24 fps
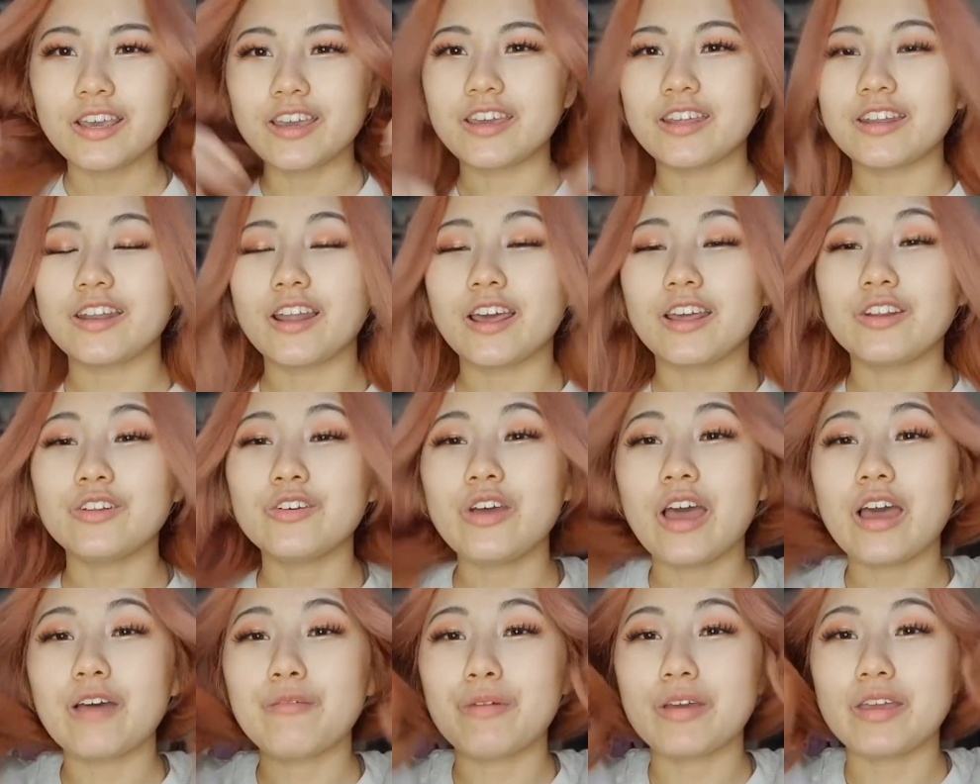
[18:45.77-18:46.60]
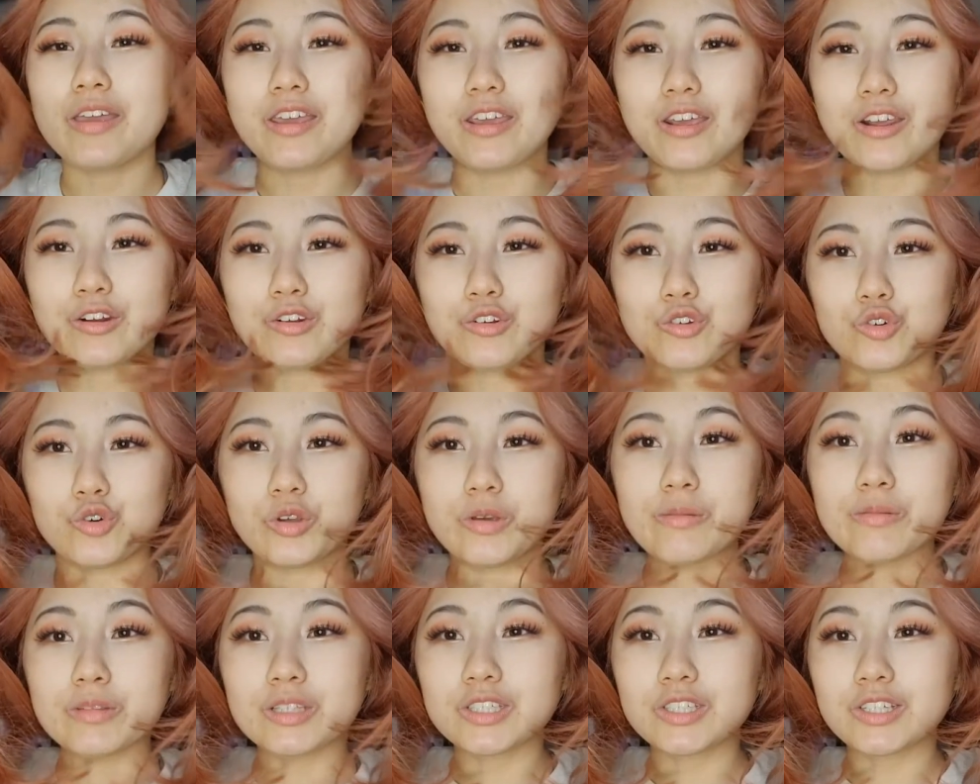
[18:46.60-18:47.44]
And I do have my hair
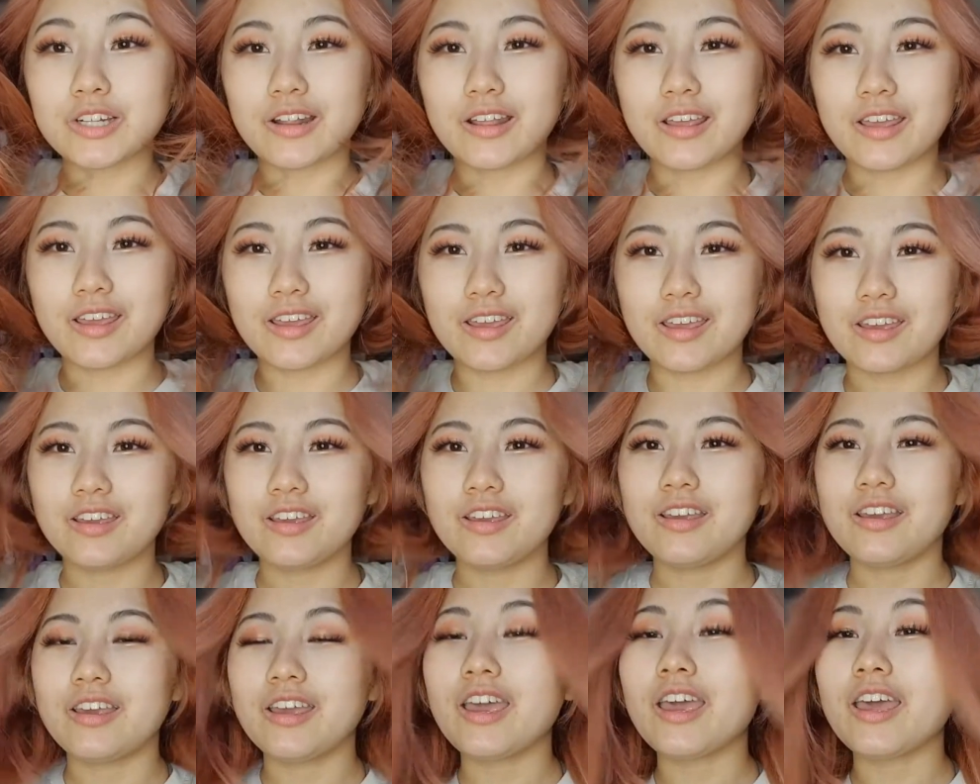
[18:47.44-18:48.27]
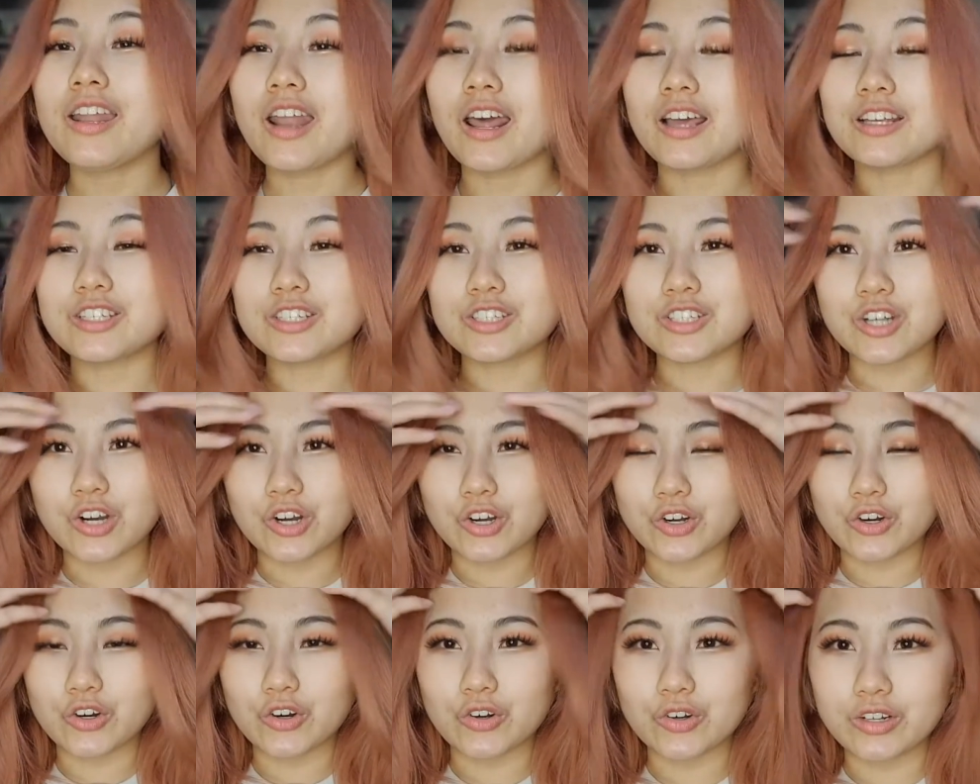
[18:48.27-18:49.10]
trimmed today, and I just
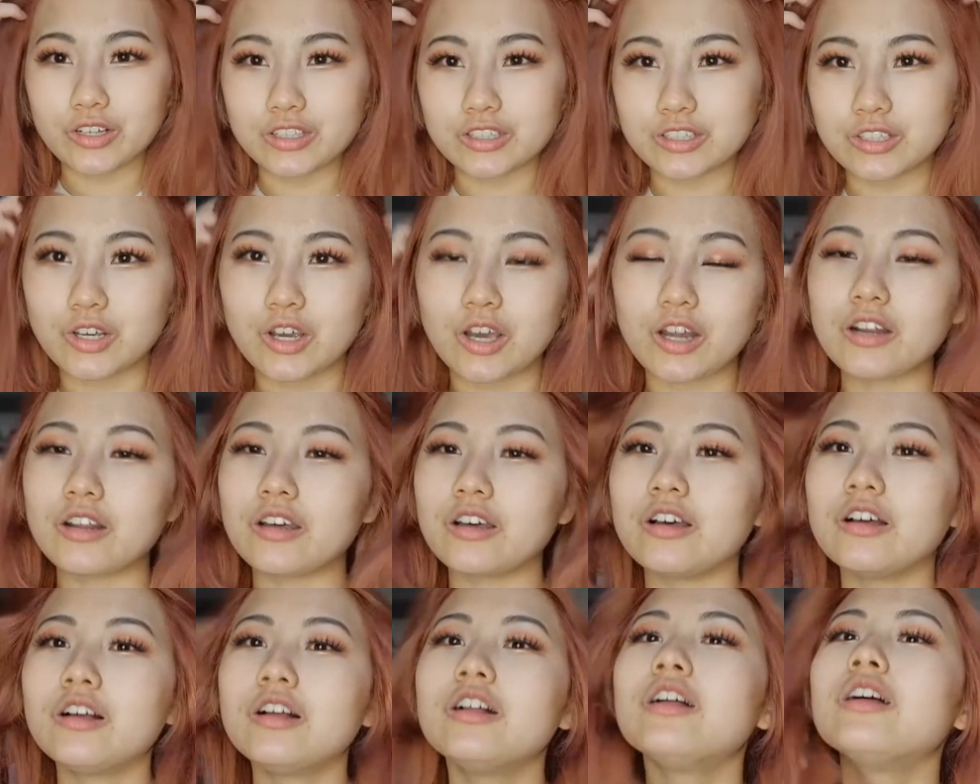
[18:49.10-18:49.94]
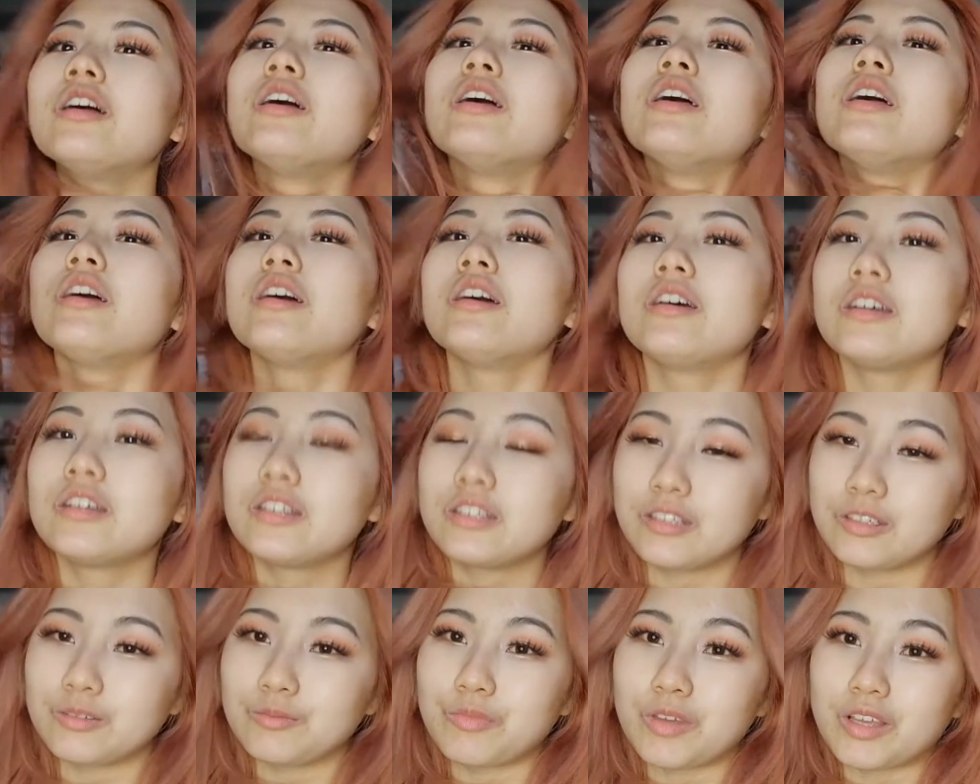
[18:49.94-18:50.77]
curled it to kind of
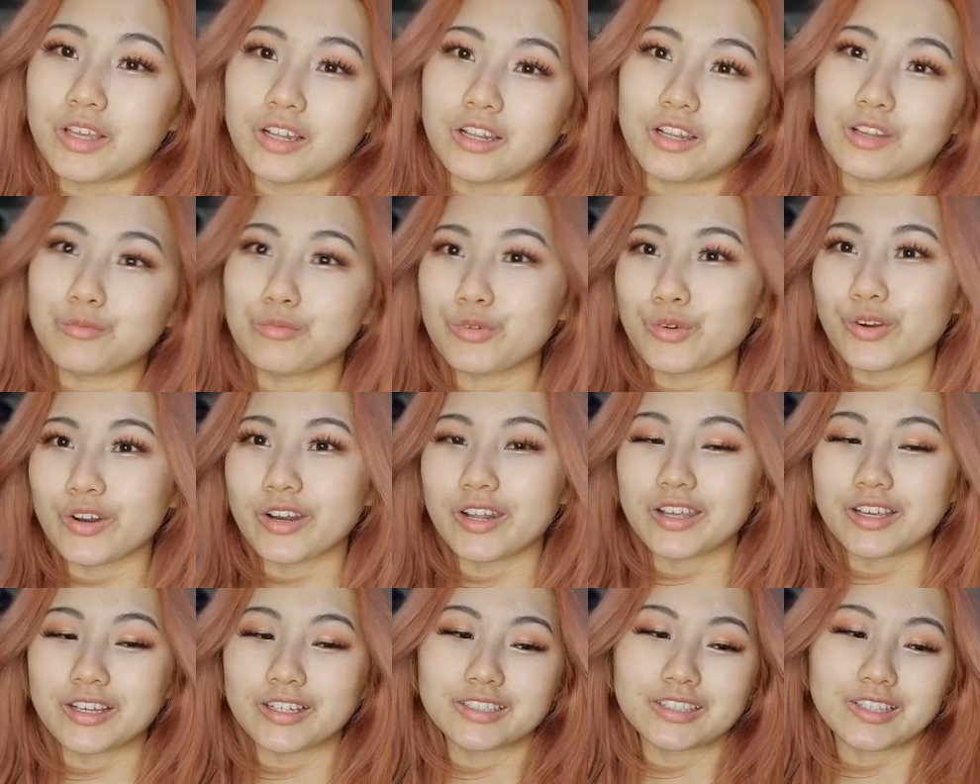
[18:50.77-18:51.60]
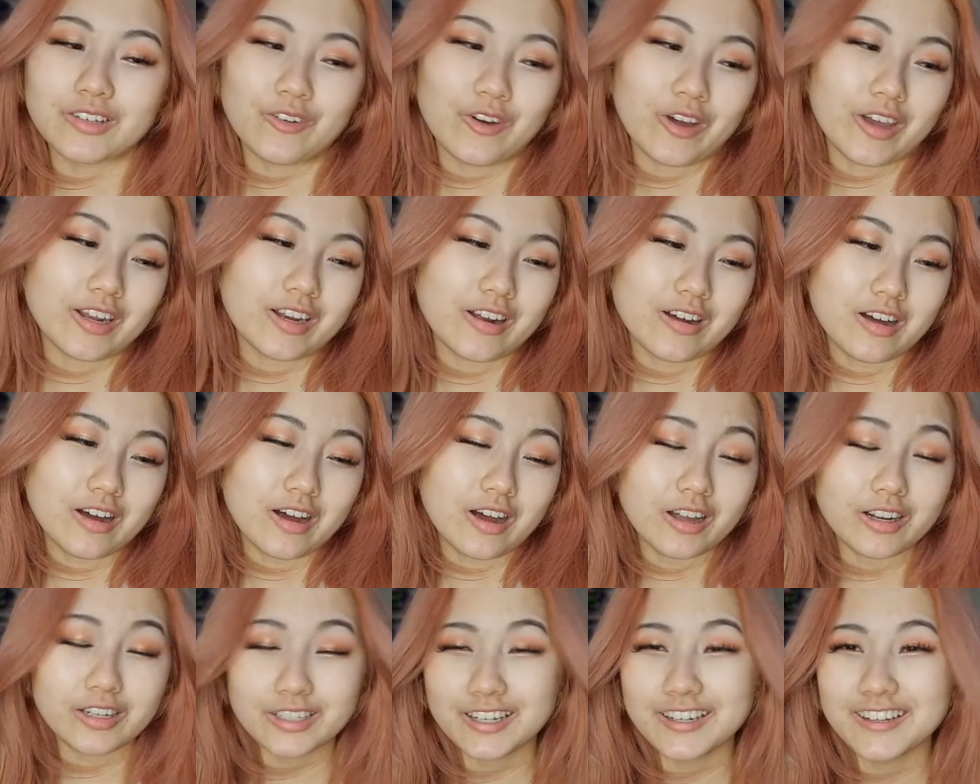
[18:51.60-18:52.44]
make it look pretty, because why
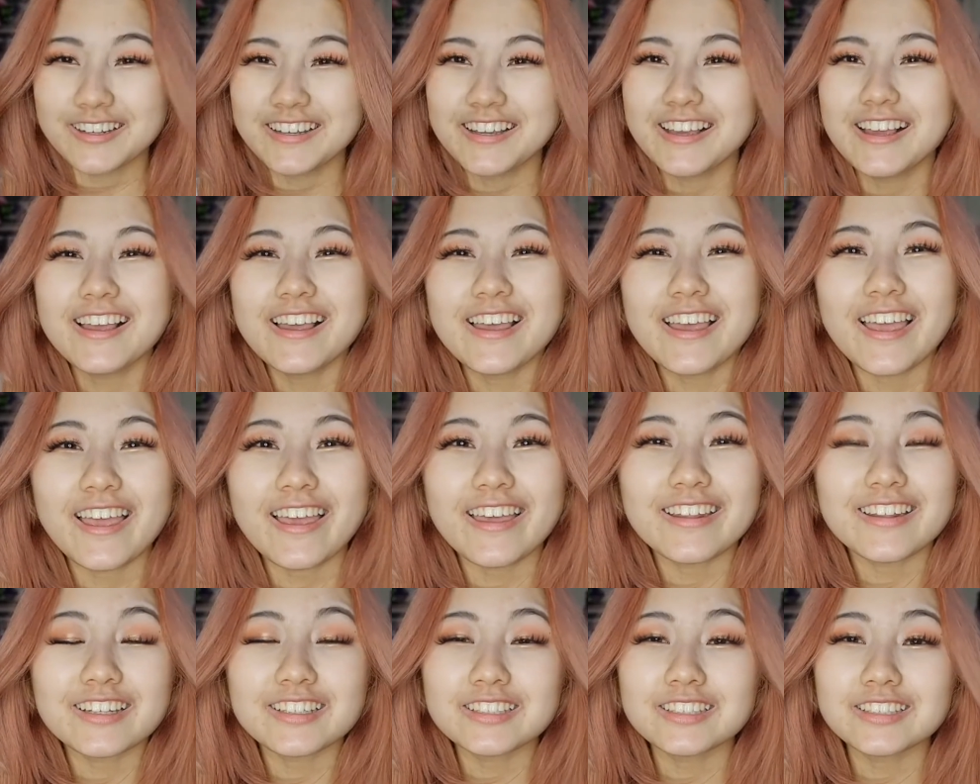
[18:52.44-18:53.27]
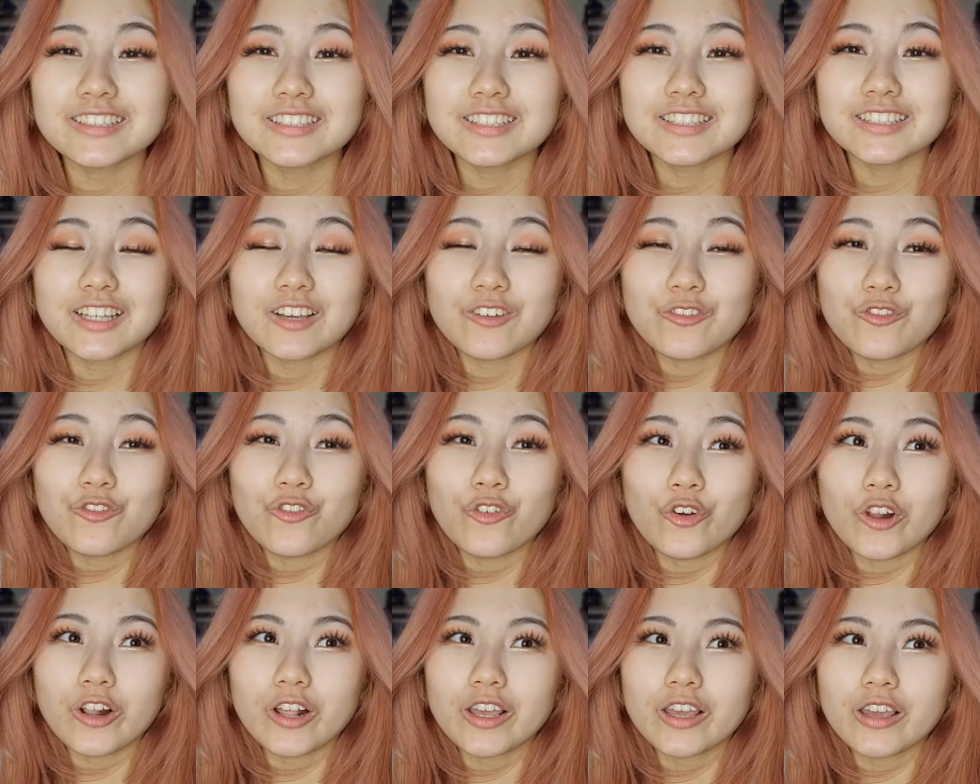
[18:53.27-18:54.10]
not? And this is just a
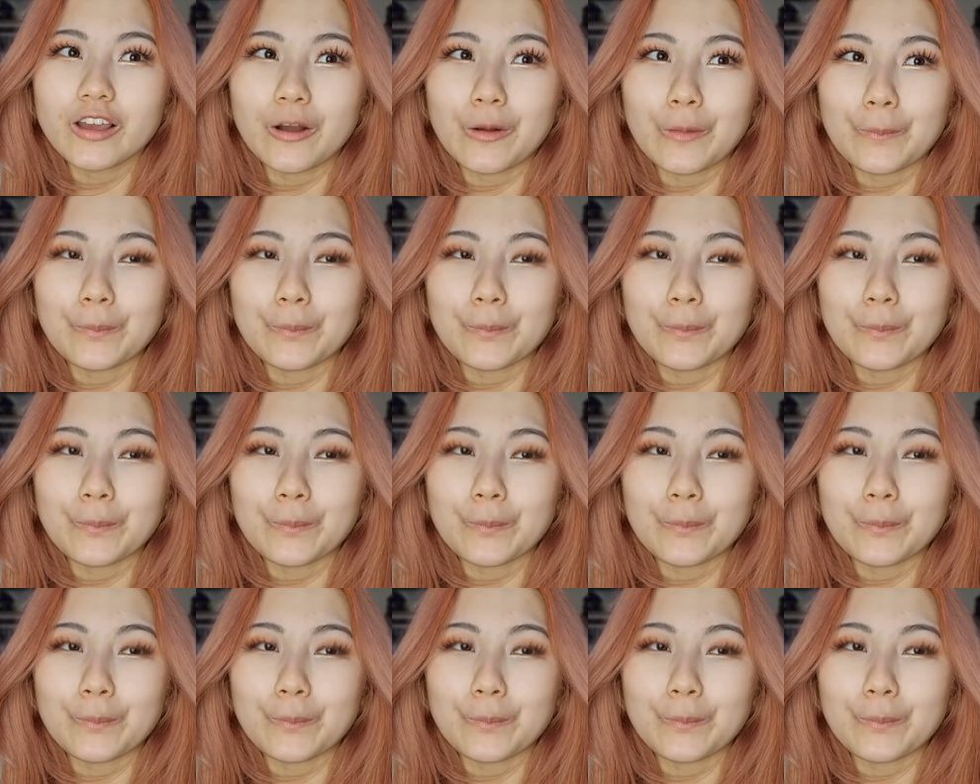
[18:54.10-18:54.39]
really